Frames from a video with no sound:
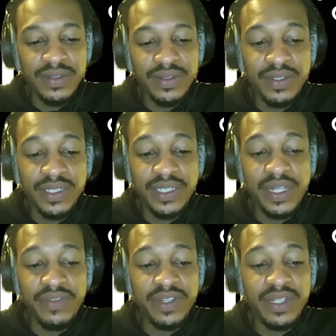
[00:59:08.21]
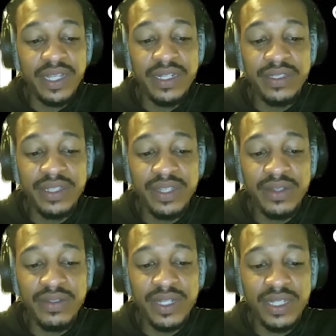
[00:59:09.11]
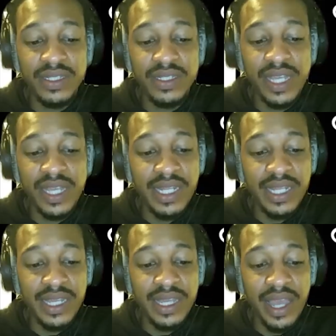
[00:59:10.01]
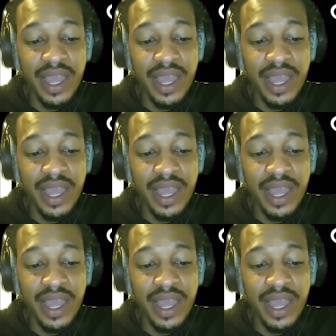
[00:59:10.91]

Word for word: So you see, if you're leaning to your own understanding,